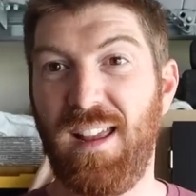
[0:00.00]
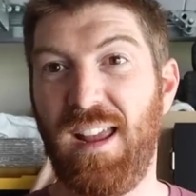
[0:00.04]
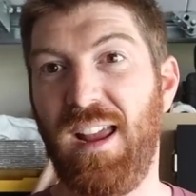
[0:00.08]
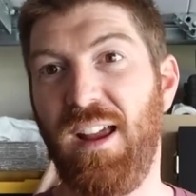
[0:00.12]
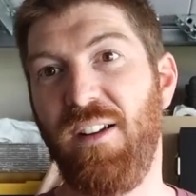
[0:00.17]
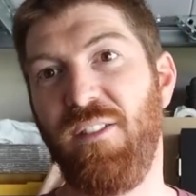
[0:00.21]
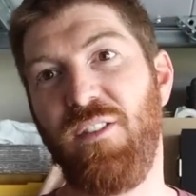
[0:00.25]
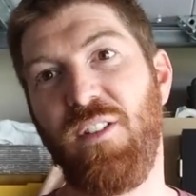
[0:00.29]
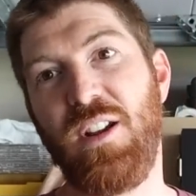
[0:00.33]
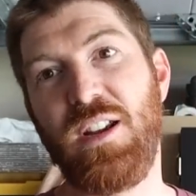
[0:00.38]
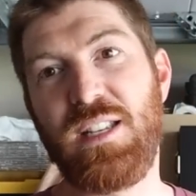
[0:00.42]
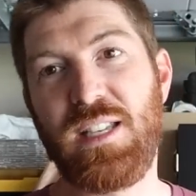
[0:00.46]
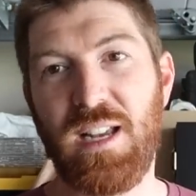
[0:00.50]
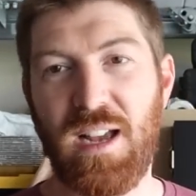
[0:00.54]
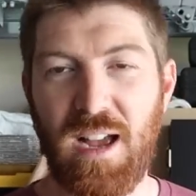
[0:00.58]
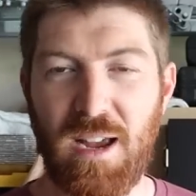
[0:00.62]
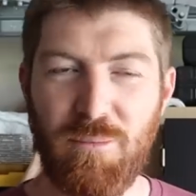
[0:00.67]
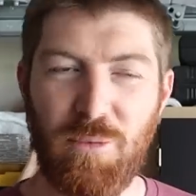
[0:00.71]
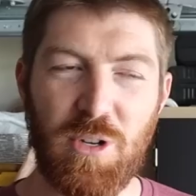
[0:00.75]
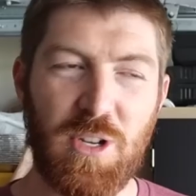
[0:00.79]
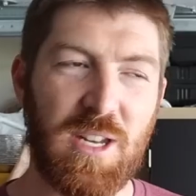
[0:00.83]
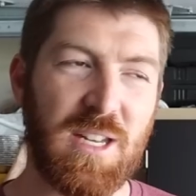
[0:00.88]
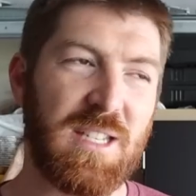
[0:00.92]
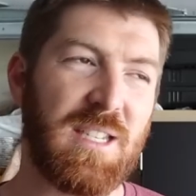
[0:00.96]
every
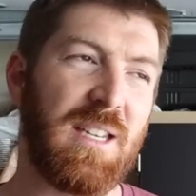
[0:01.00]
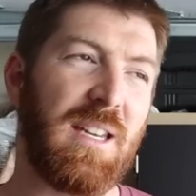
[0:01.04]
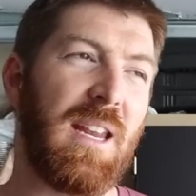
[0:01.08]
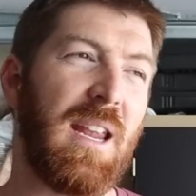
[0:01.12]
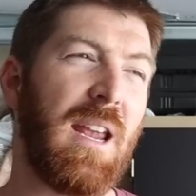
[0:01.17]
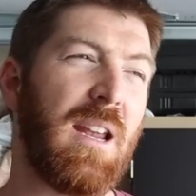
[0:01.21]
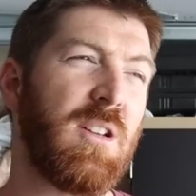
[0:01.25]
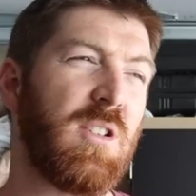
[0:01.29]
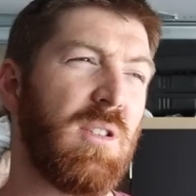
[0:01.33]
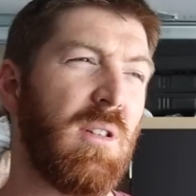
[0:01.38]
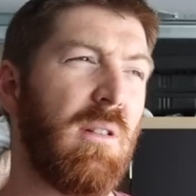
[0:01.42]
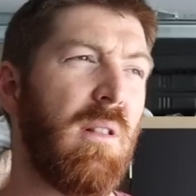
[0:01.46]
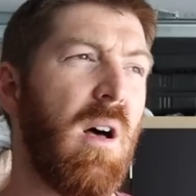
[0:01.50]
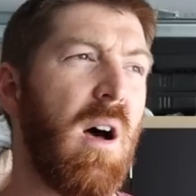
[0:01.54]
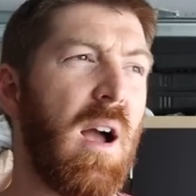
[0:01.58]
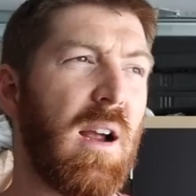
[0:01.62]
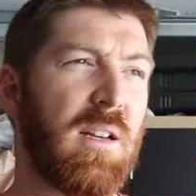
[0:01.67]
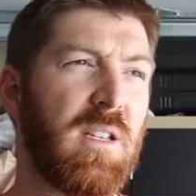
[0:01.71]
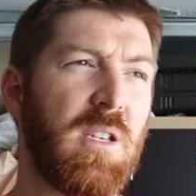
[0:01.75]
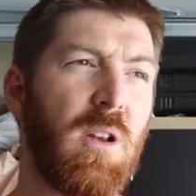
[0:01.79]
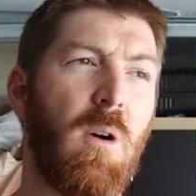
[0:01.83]
time you disengage the lock.